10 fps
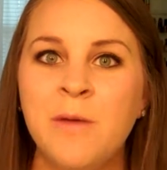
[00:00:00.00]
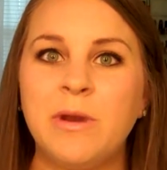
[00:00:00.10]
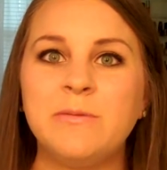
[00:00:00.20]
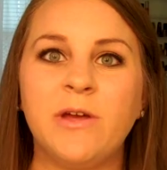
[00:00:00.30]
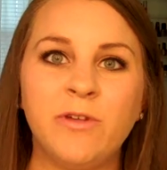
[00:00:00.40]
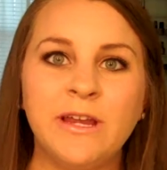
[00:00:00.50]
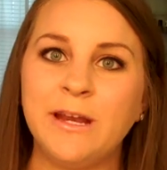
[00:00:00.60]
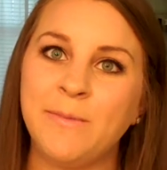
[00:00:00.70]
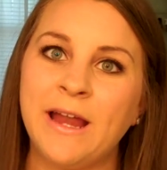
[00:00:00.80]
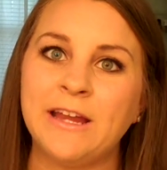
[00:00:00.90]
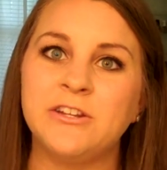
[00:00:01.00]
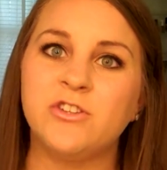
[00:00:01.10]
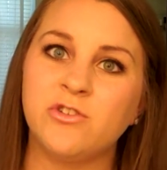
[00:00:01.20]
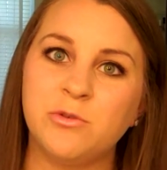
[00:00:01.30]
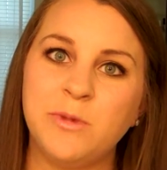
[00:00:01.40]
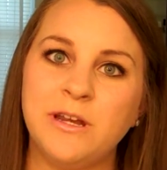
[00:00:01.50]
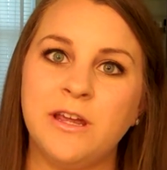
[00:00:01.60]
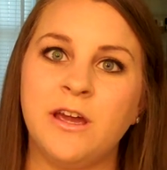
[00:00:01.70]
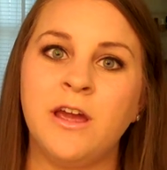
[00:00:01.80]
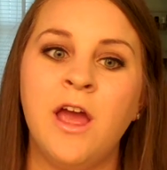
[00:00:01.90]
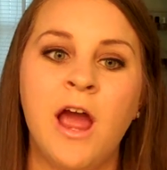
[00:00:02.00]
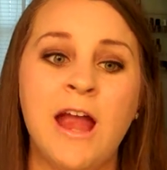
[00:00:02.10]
but I'm definitely getting back into social media.